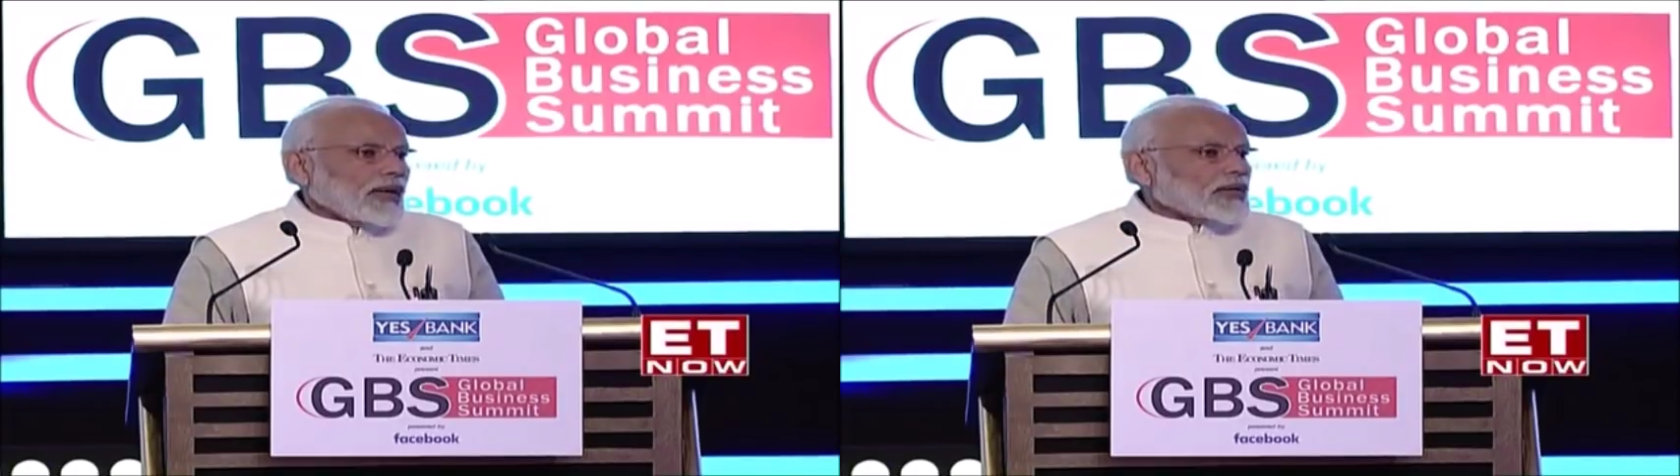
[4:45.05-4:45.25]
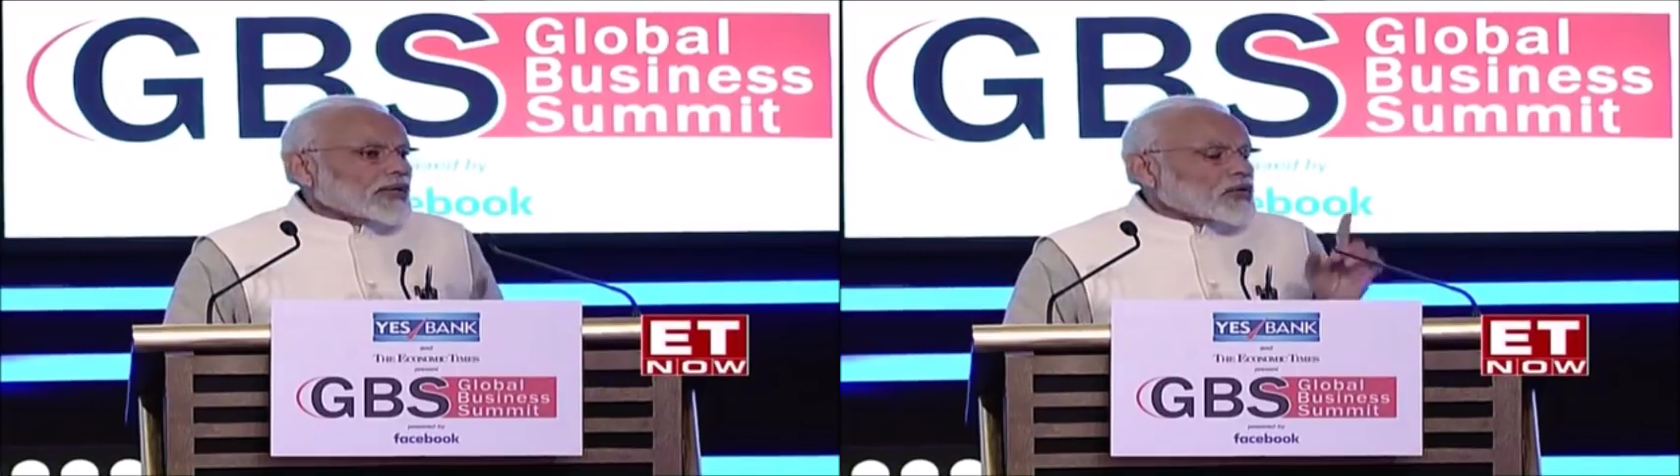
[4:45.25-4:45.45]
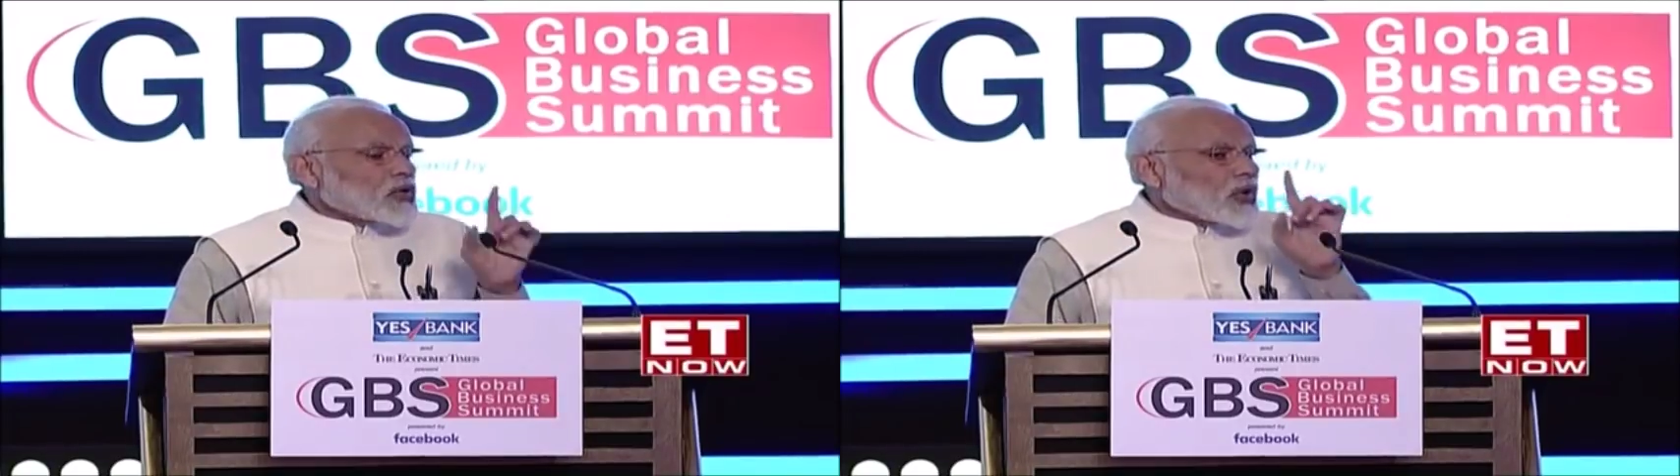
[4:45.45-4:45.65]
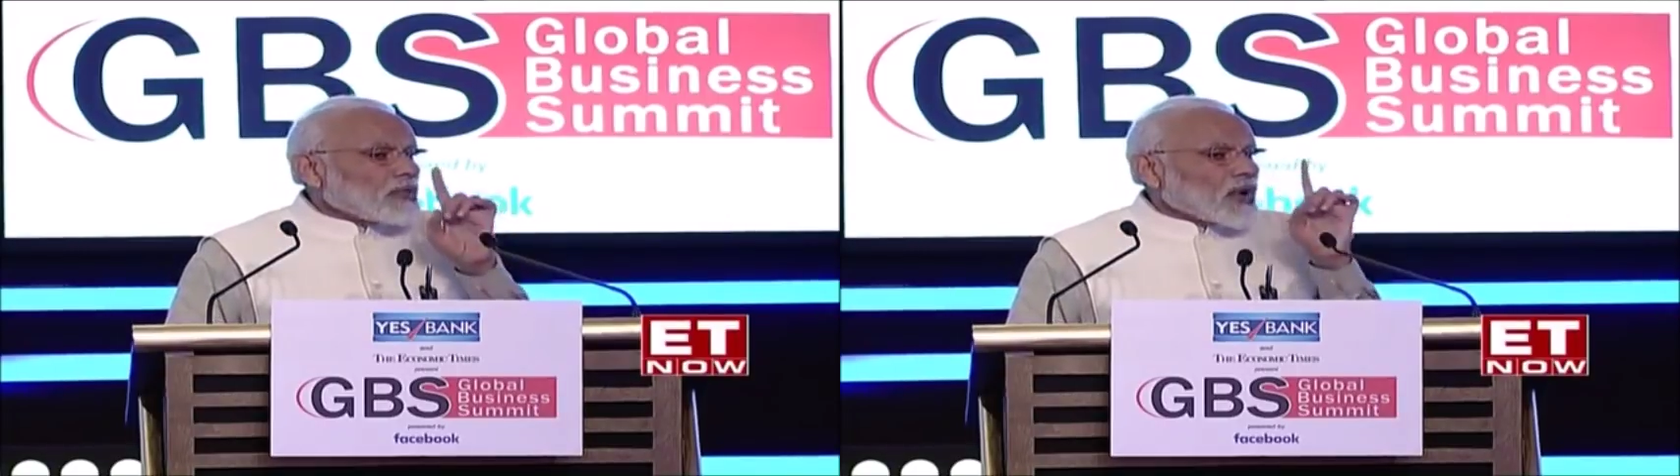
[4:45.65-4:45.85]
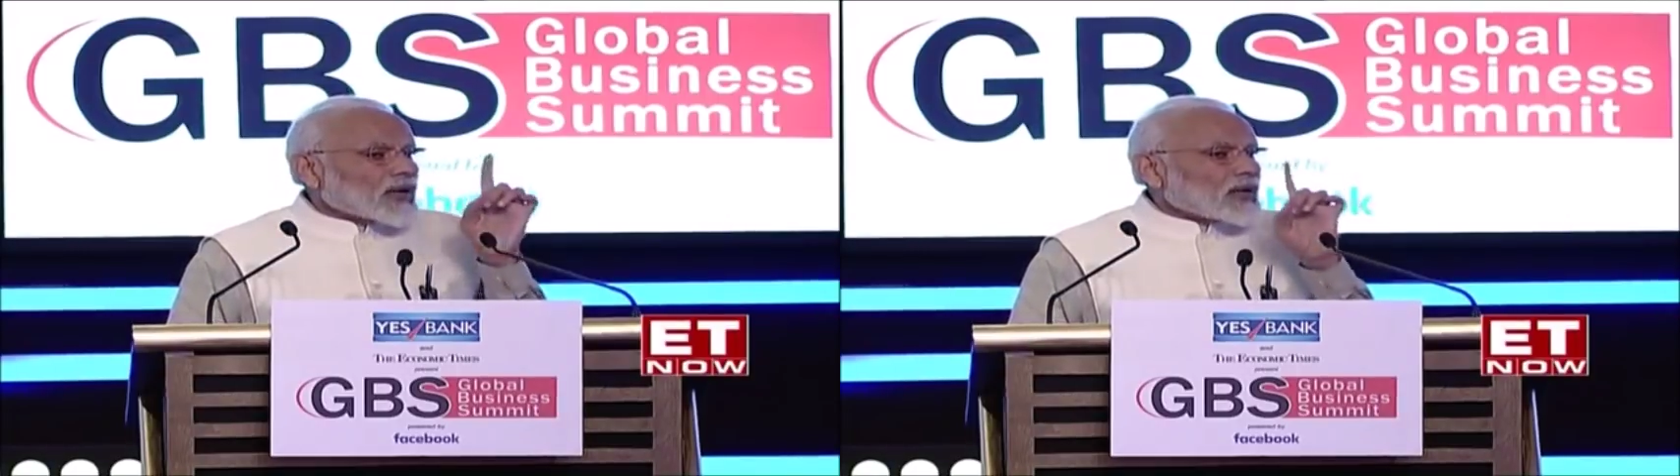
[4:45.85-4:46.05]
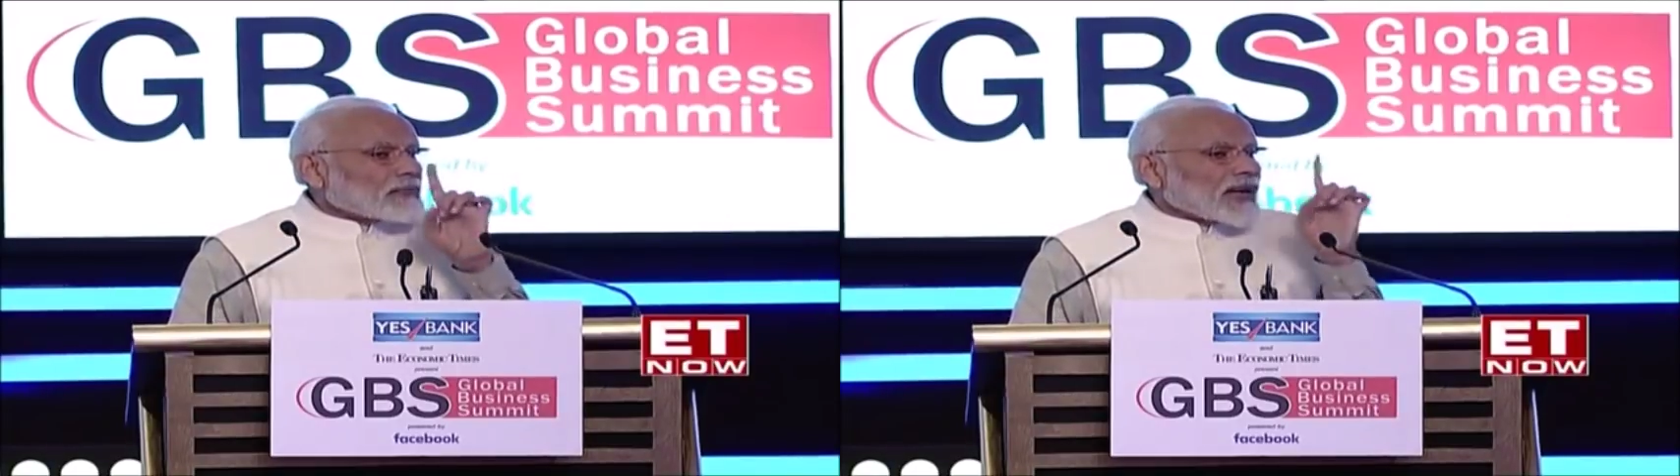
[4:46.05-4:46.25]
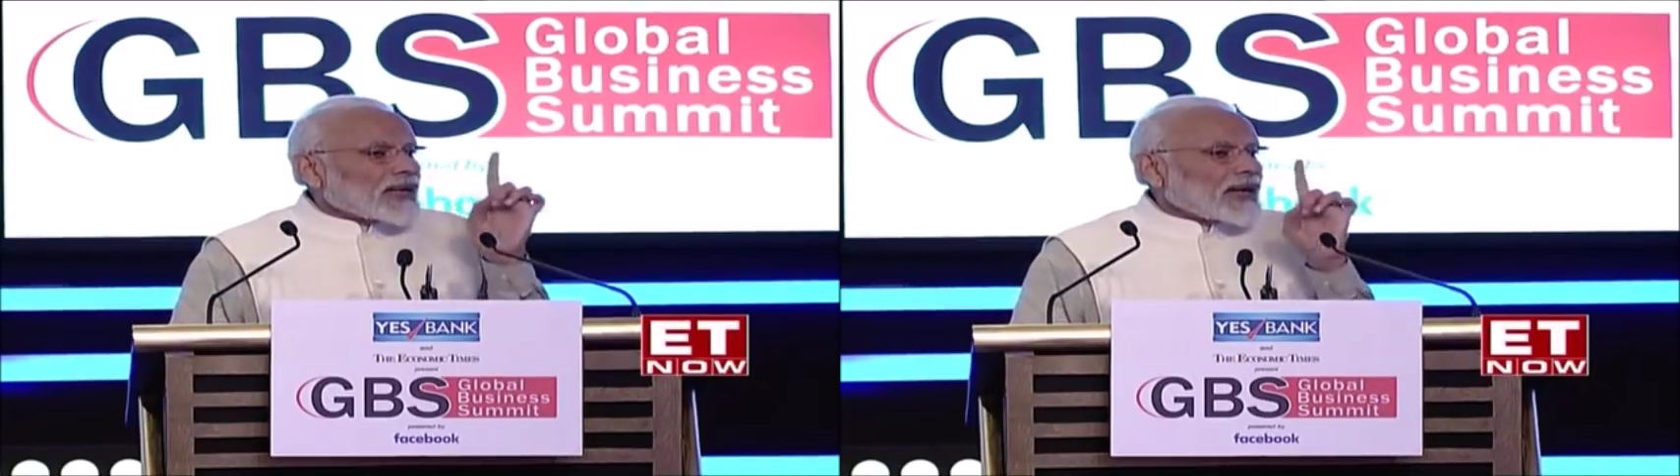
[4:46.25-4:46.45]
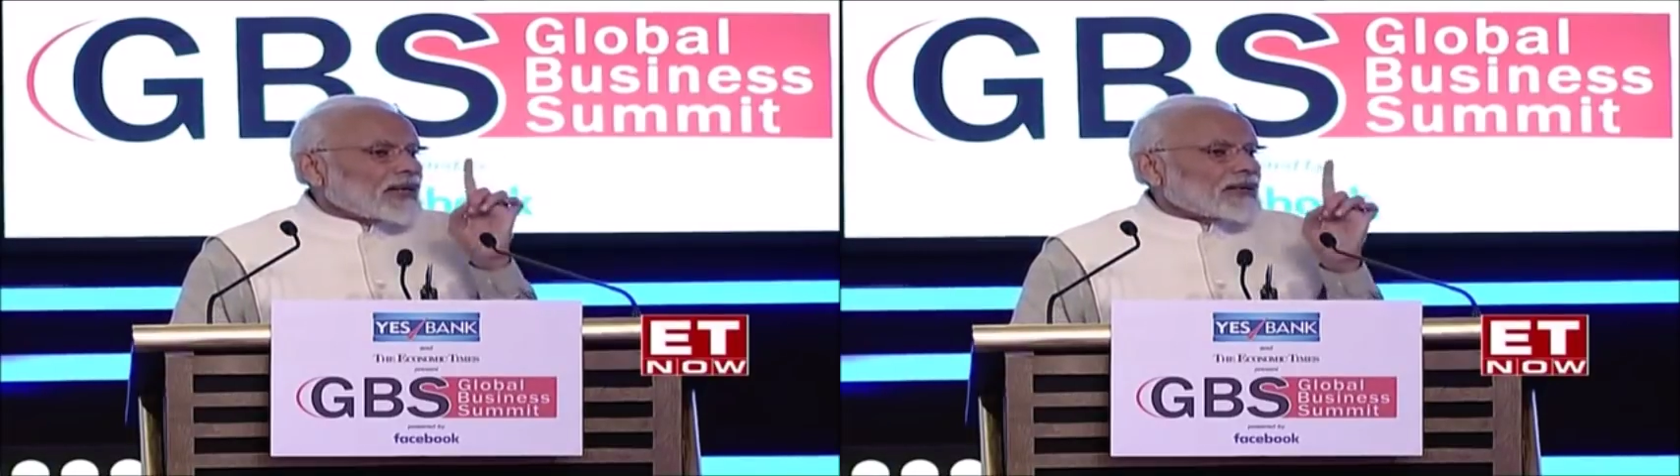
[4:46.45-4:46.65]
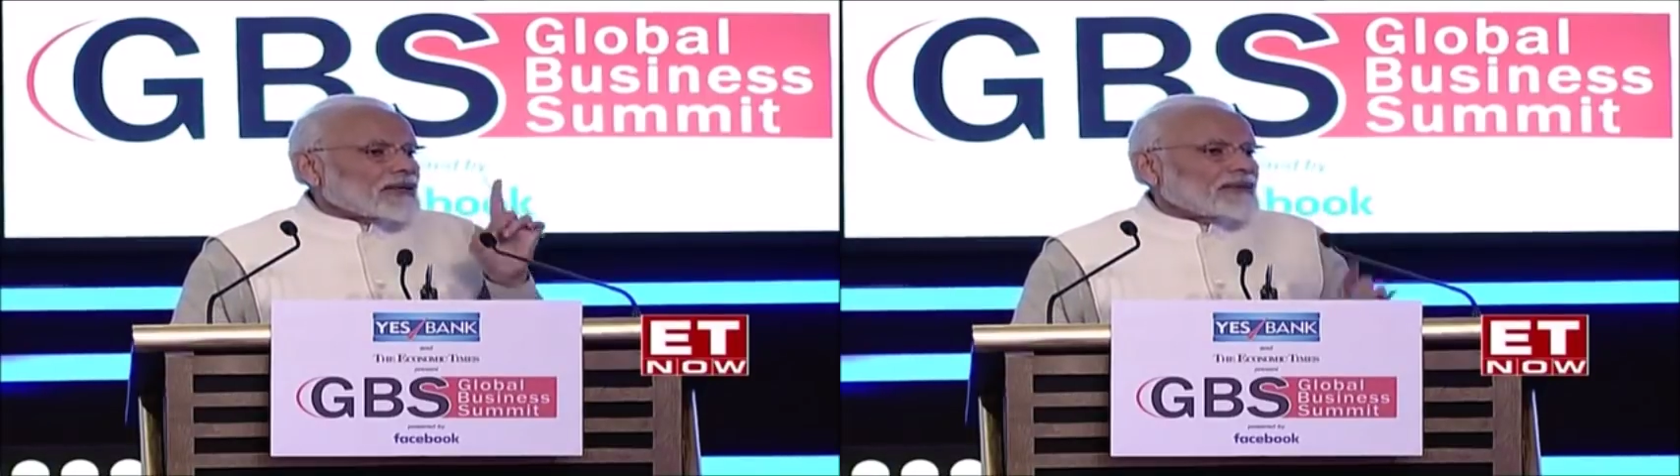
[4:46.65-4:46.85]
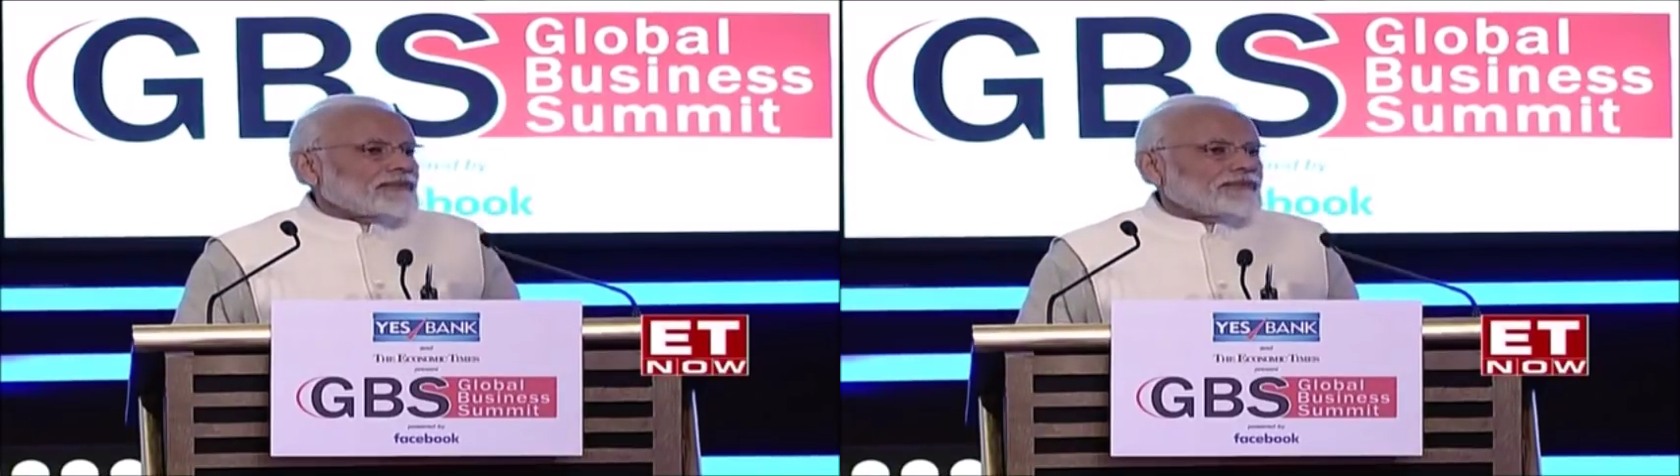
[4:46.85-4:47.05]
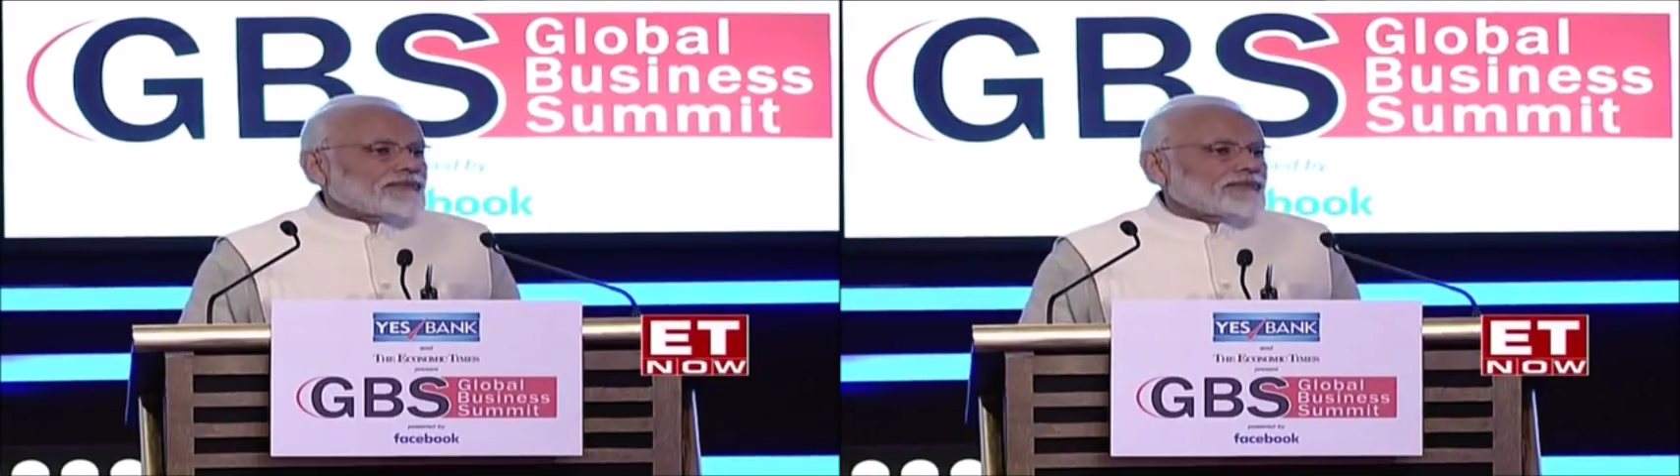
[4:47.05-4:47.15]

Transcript: It is no more dependent